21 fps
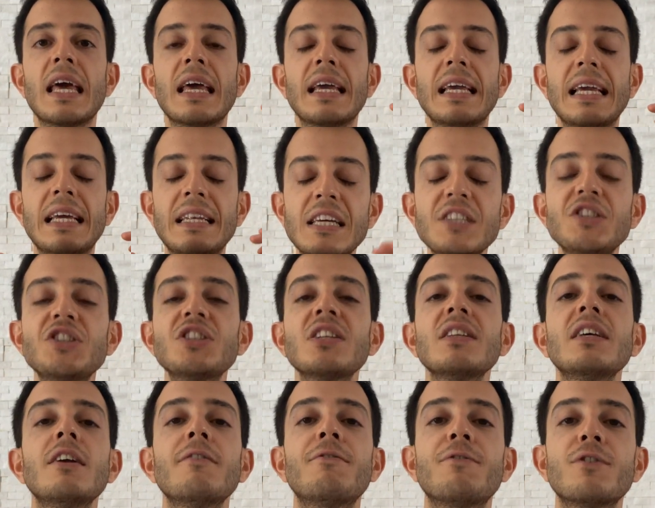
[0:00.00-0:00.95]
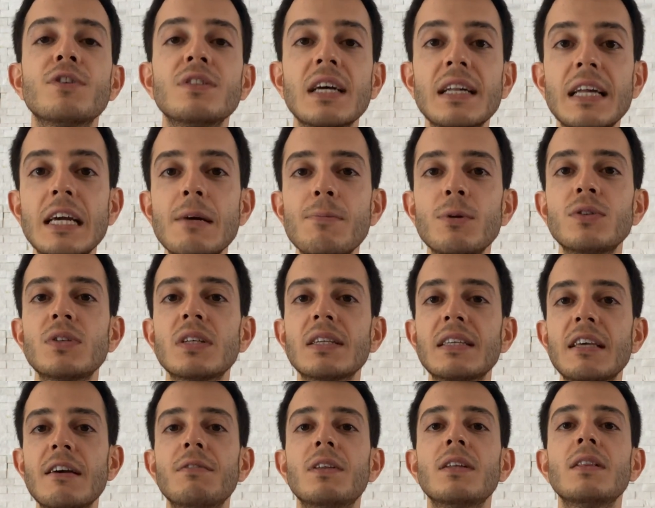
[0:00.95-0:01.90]
Initially, if you're not able to
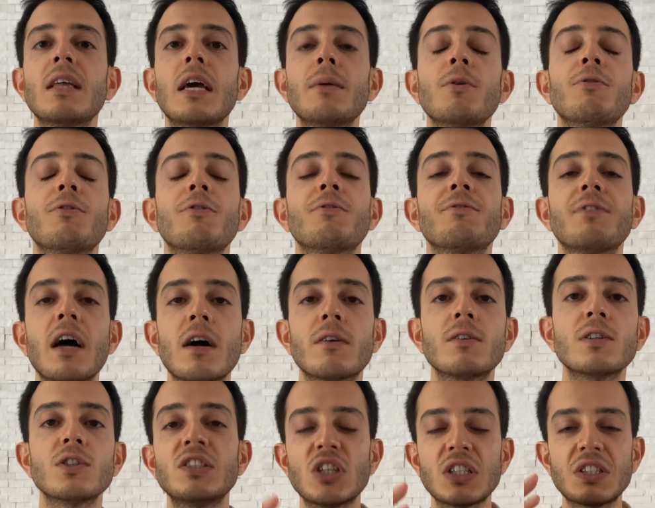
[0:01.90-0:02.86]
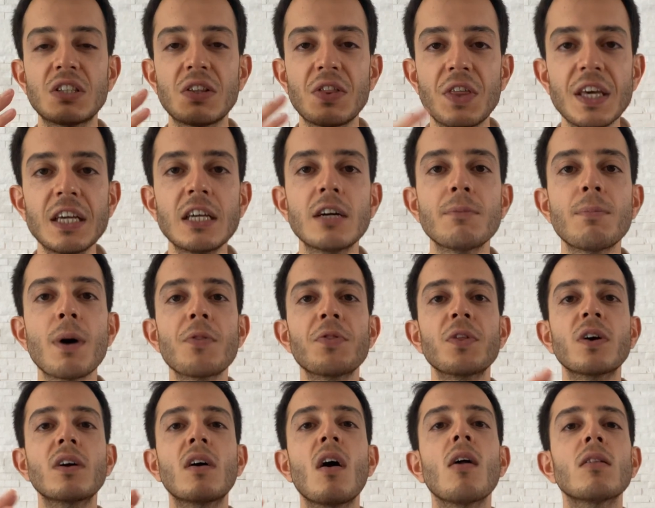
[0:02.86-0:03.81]
give the name of a flower, just think about
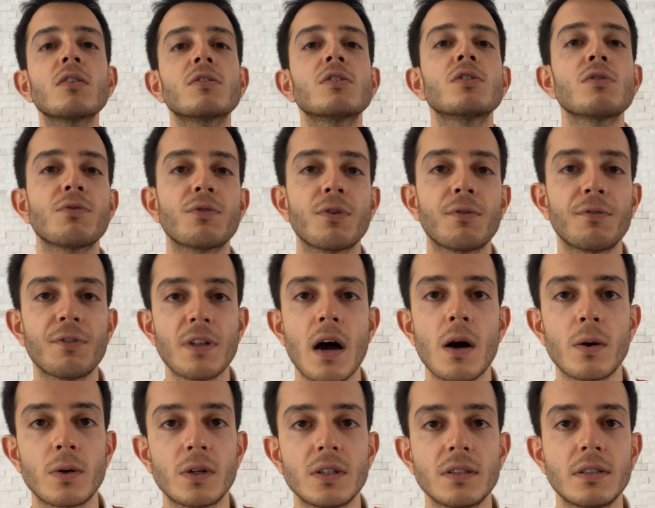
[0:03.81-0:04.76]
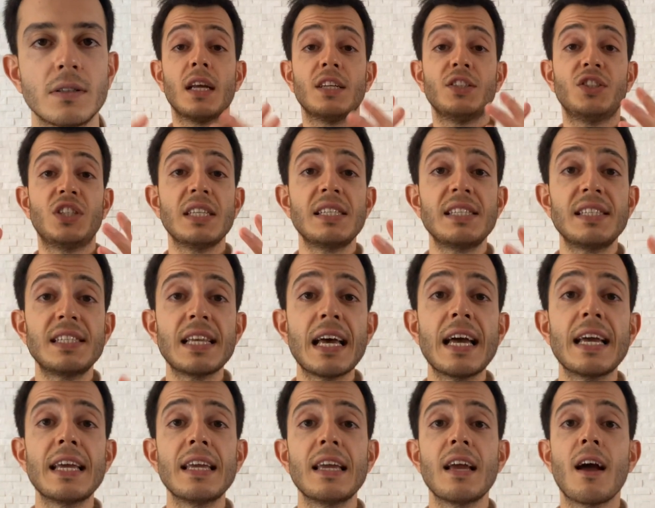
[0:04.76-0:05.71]
the colors of the flowers. Just
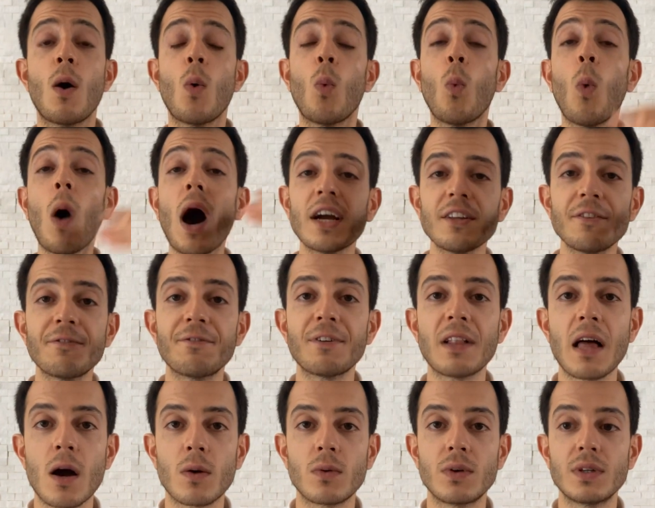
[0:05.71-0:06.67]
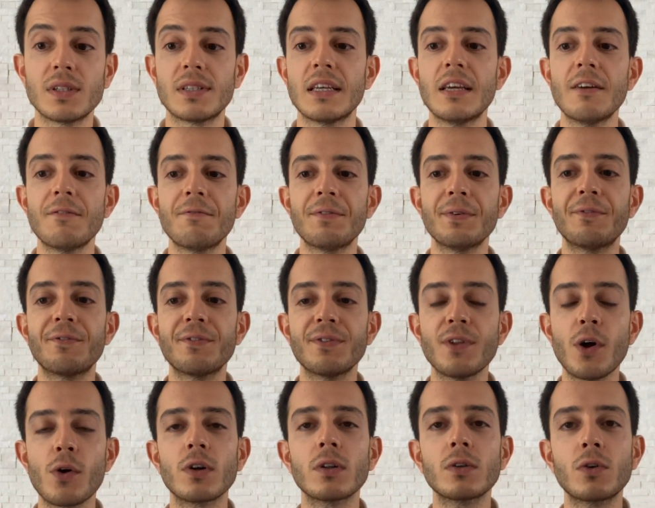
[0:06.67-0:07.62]
say white flowers if the
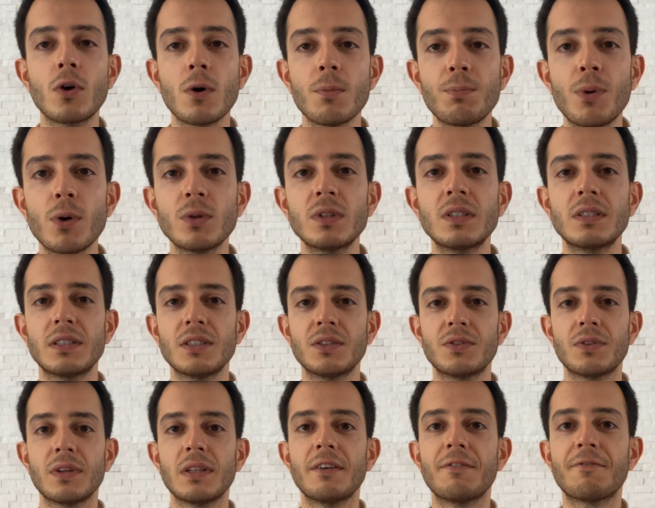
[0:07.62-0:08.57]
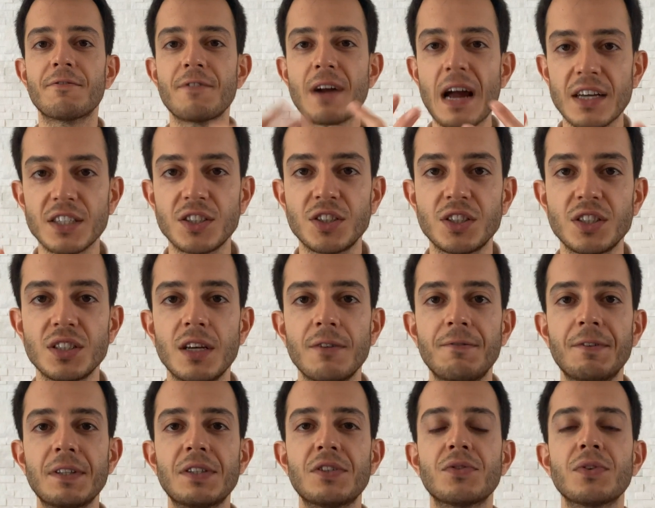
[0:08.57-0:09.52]
floral component is really fresh,
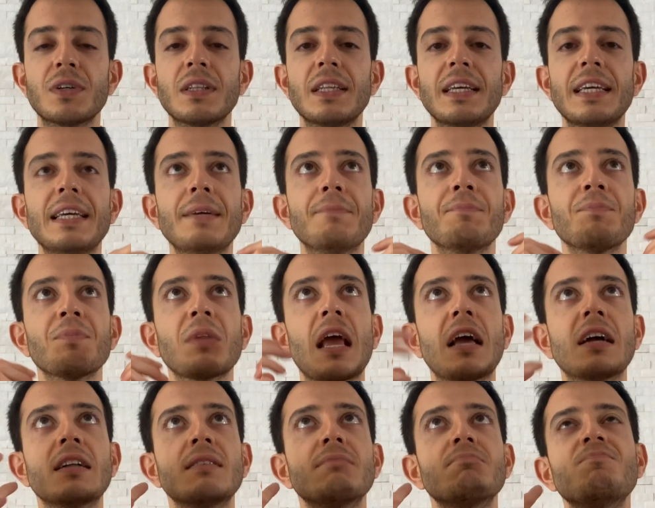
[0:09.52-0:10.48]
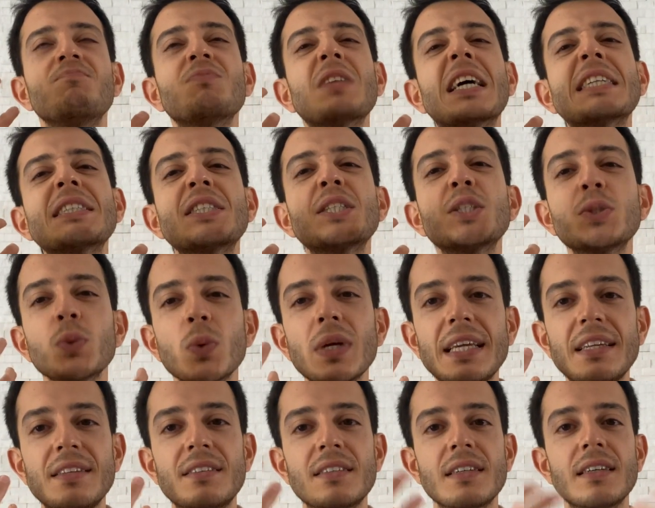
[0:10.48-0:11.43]
if it's really not
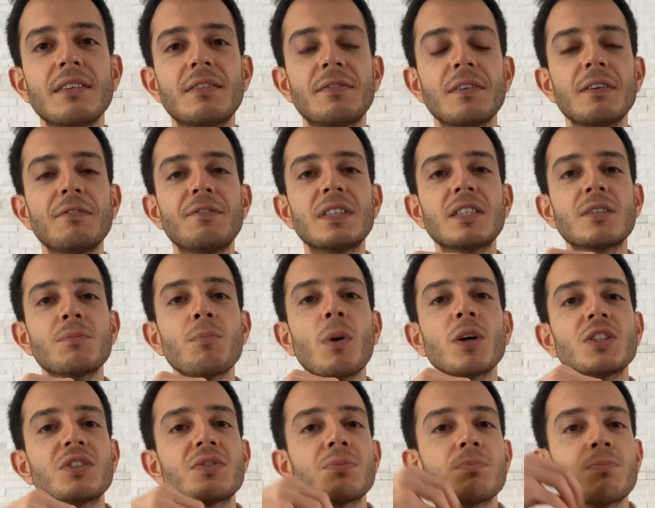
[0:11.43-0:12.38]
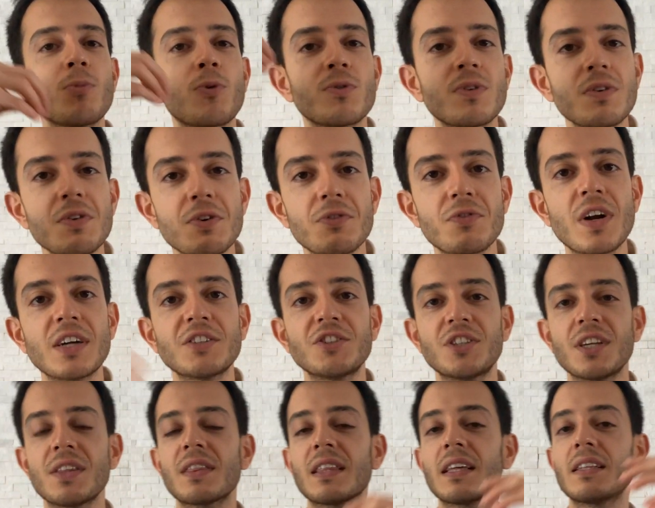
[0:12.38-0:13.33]
sweet, if it's much more
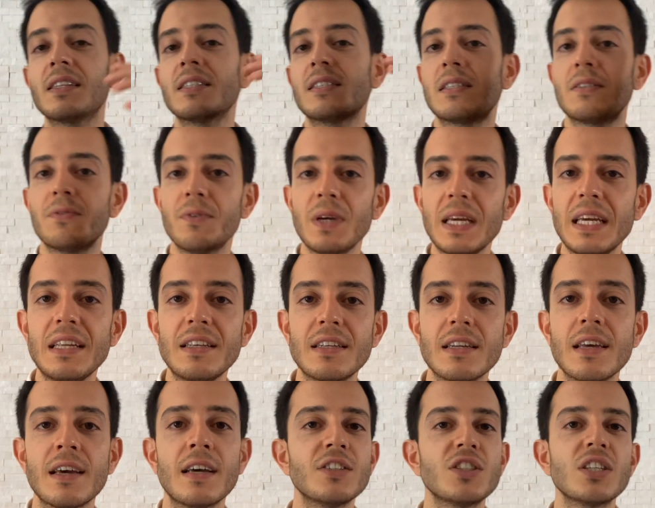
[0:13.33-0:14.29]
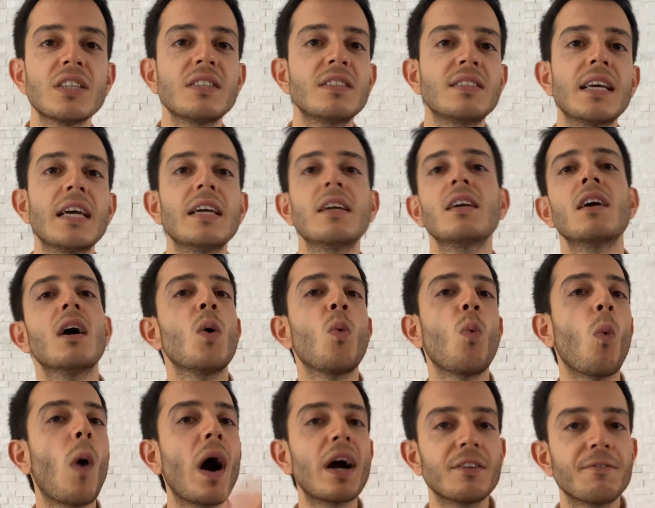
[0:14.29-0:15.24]
refreshing than it's sweet, just say
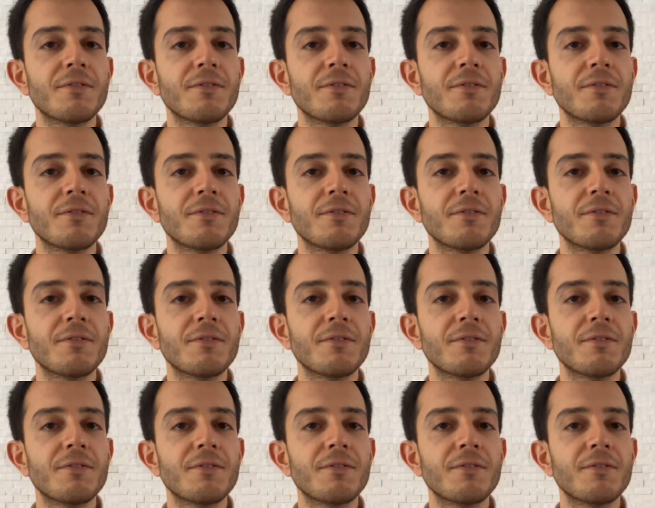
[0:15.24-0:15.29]
white